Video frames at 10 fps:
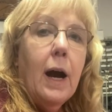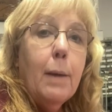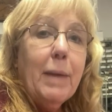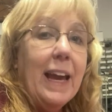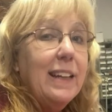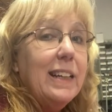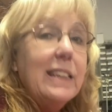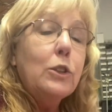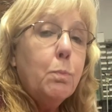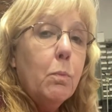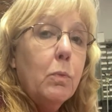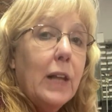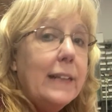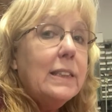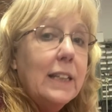And it is
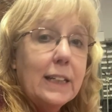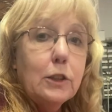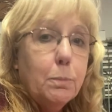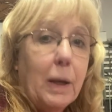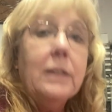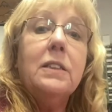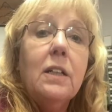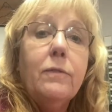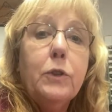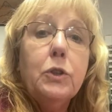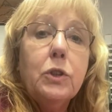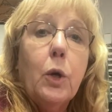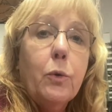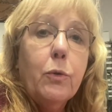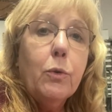less expensive to
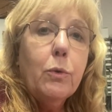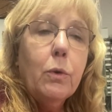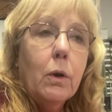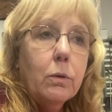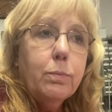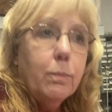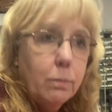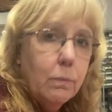sew through or